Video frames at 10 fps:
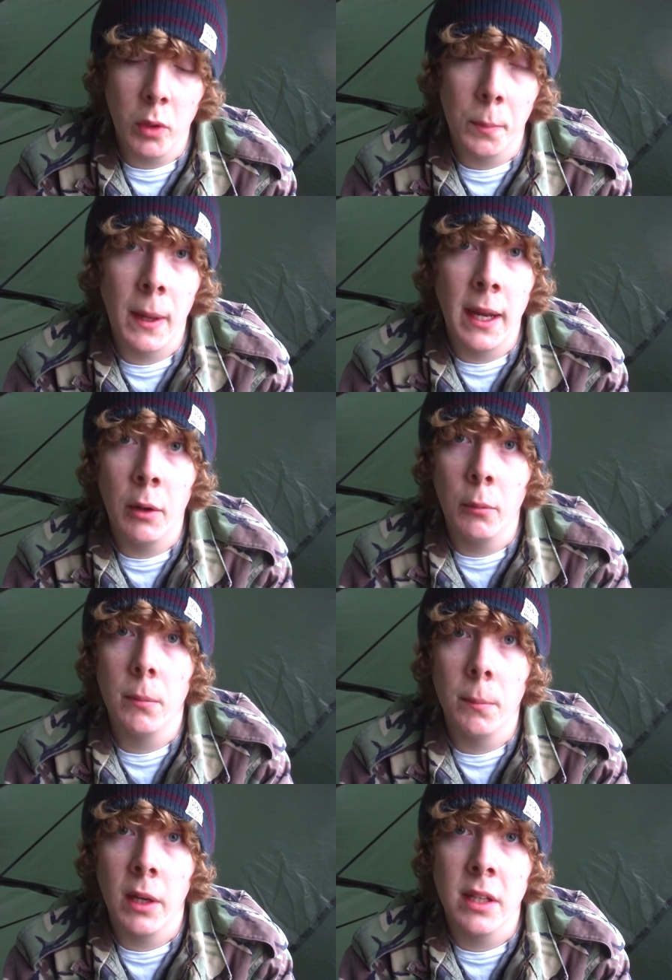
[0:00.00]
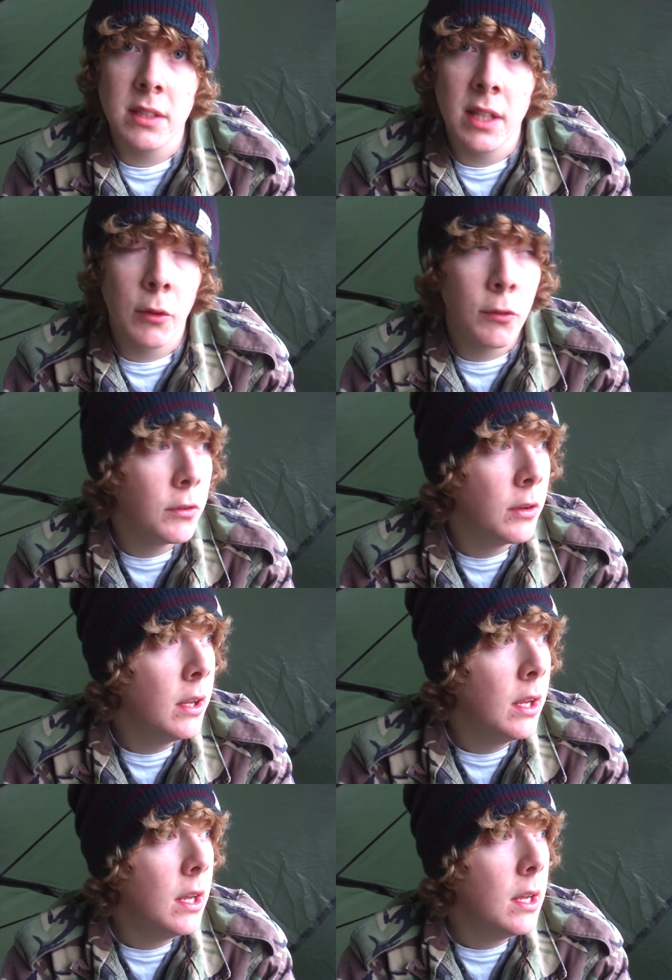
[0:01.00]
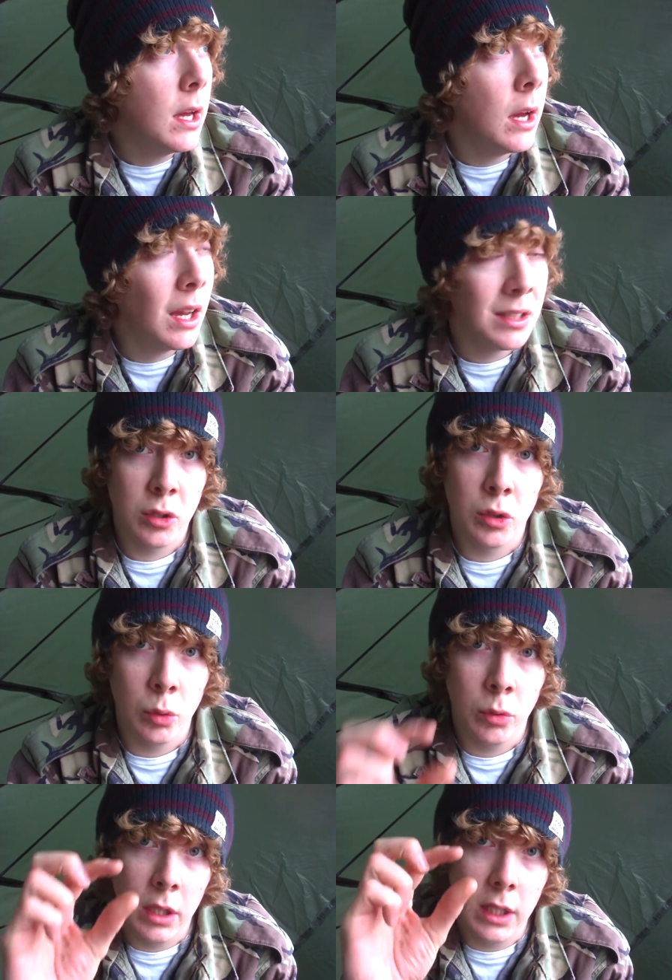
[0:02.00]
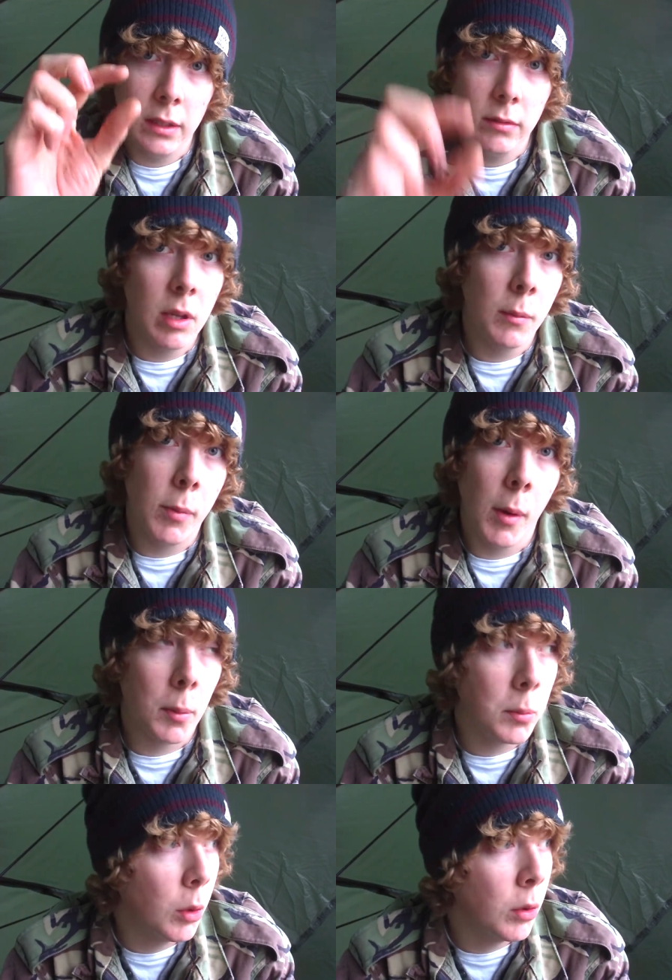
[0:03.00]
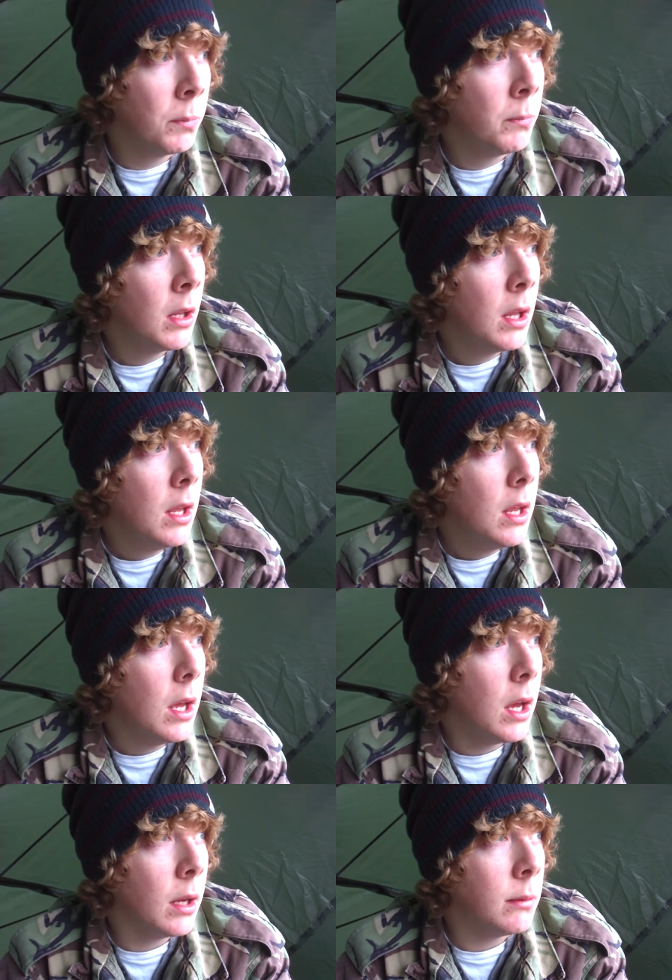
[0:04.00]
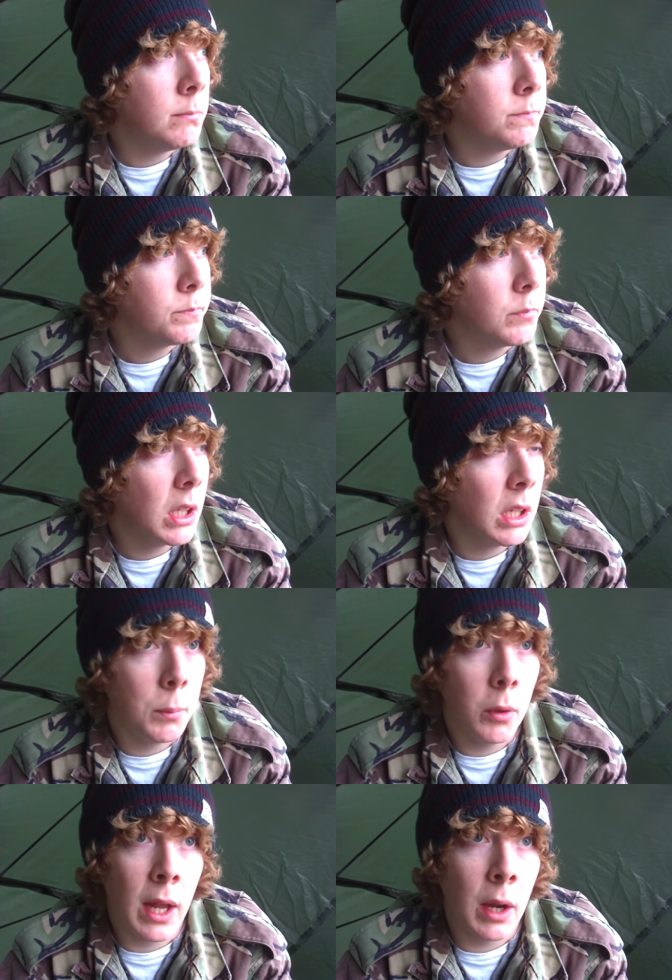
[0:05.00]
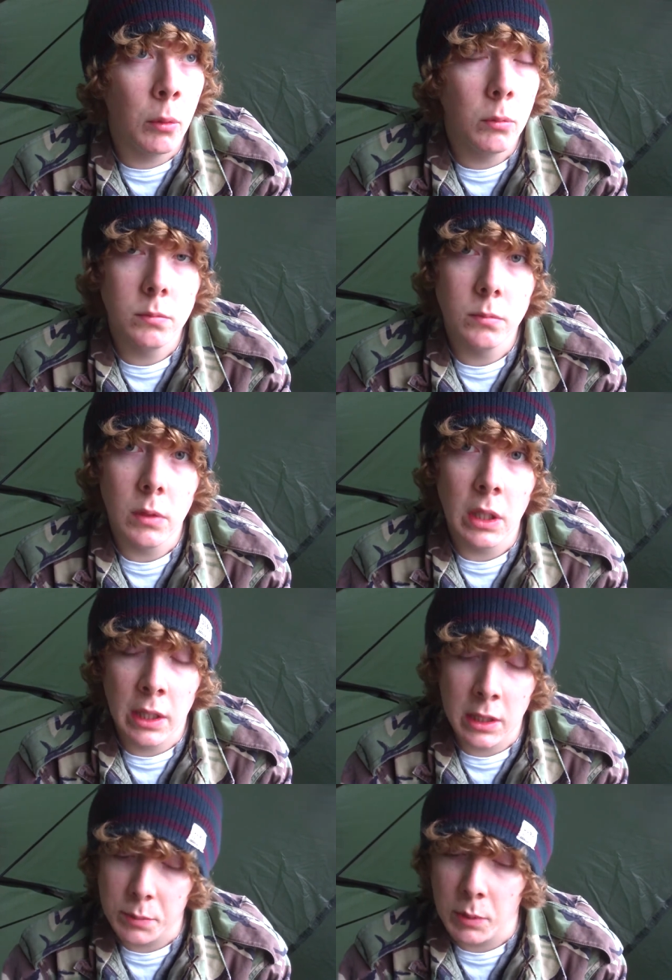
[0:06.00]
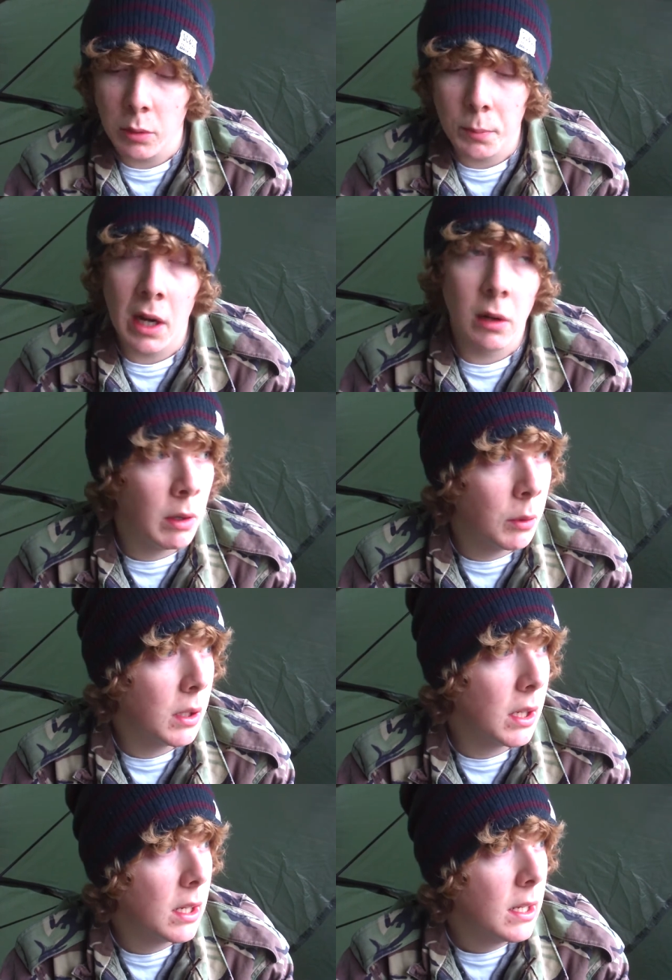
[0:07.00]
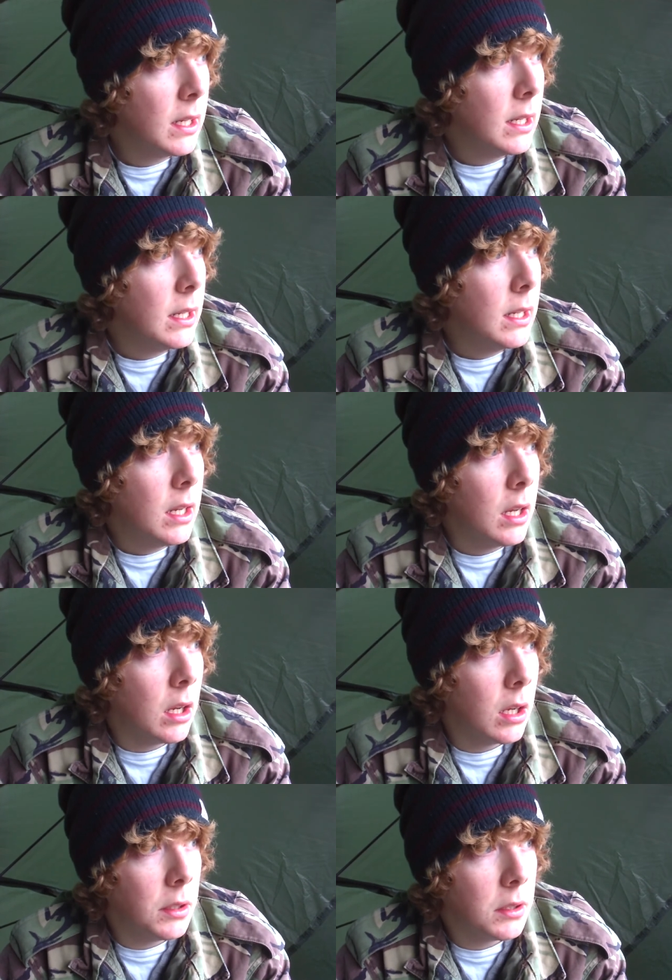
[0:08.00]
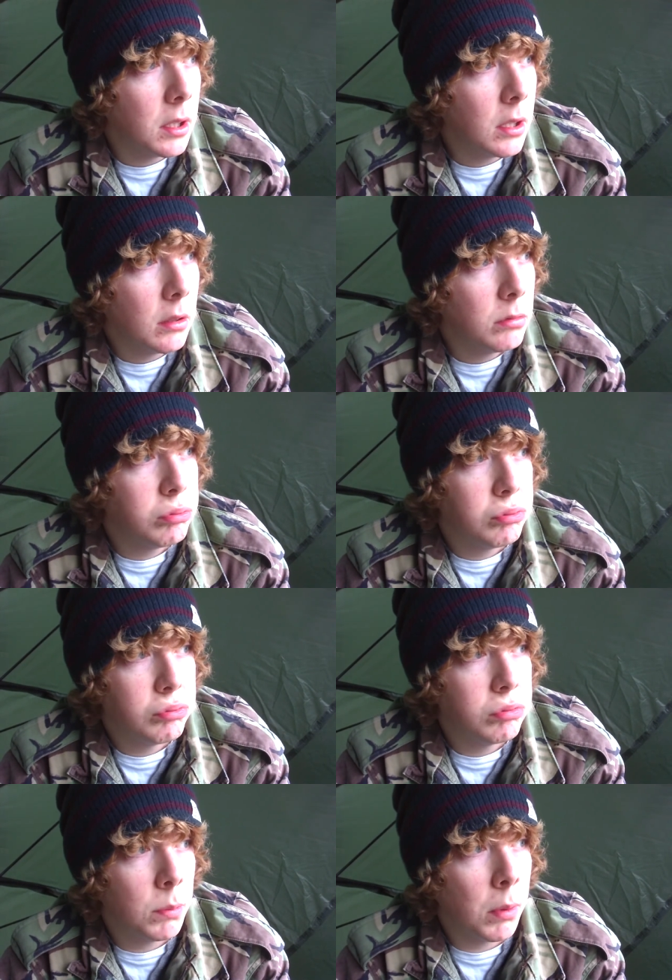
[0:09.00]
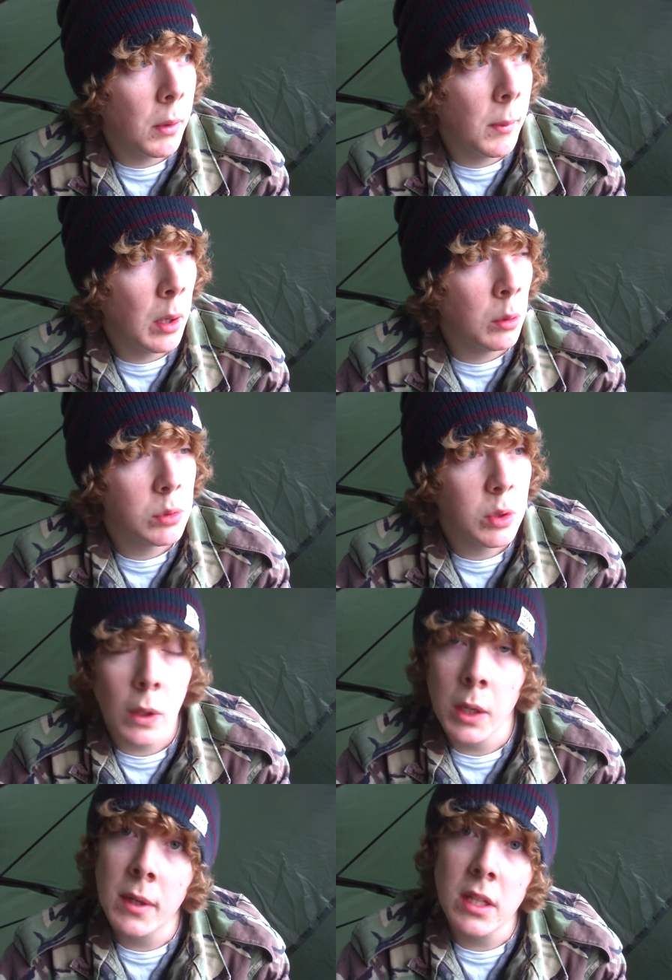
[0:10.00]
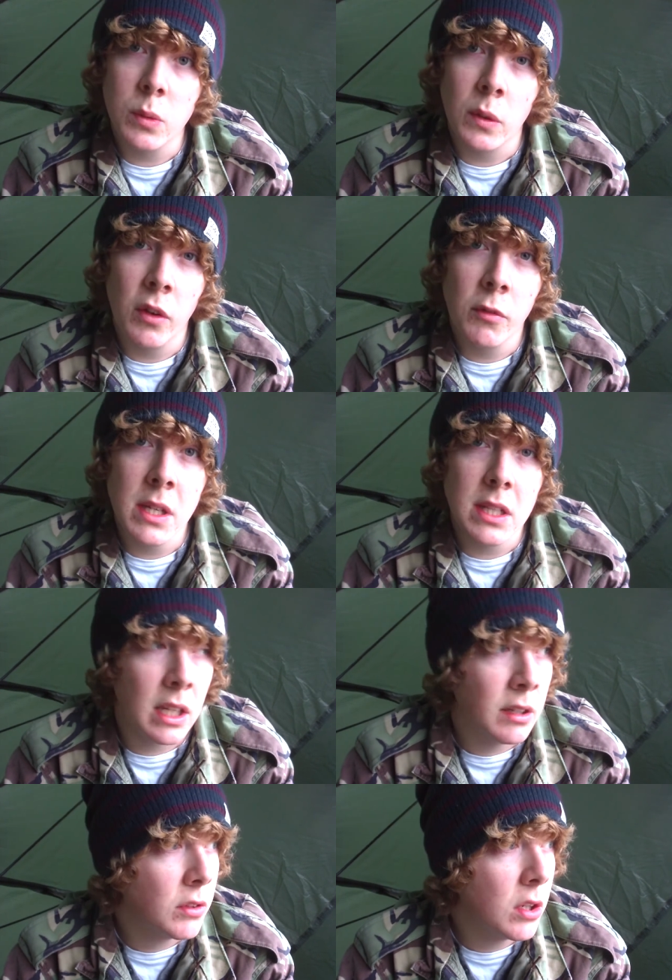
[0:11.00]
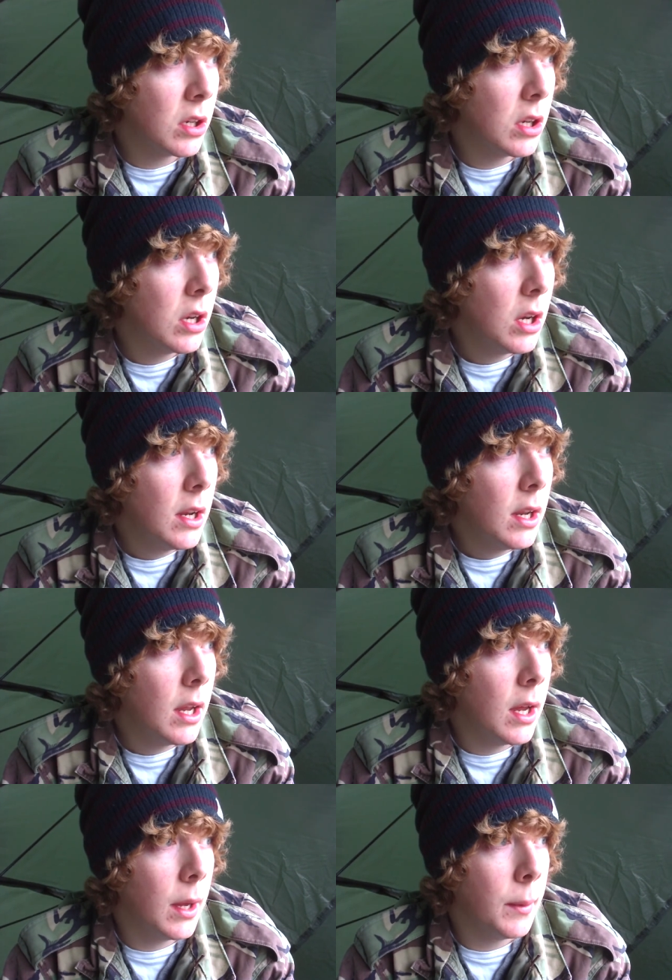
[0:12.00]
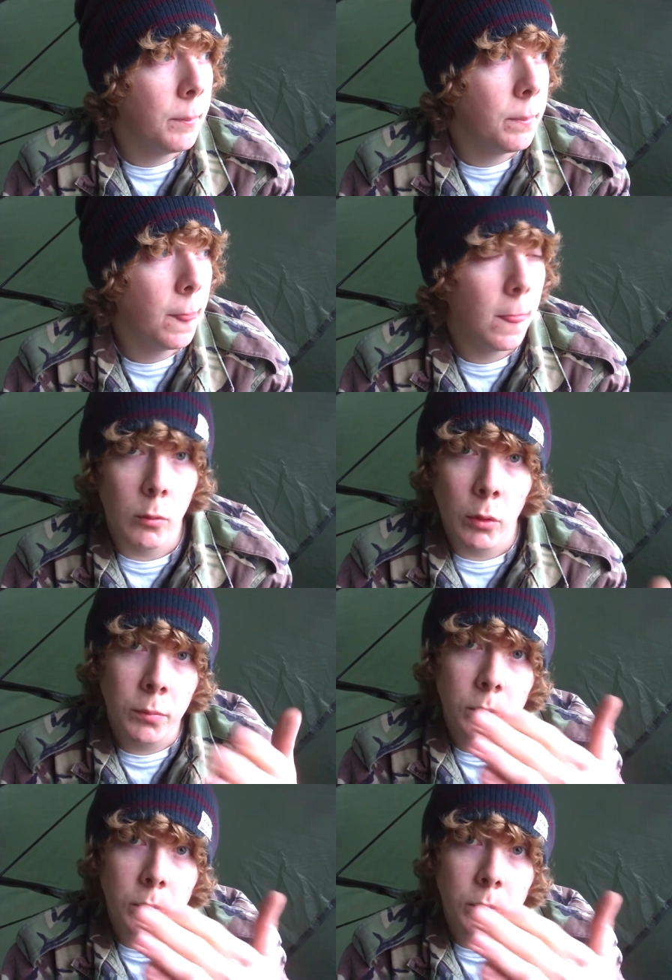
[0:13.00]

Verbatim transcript: put the bait out by itself. Uh, as you saw the double pop Um, and I put that out and then sprinkle pellet around it and probably about 20 minutes, 25 minutes after, um, they all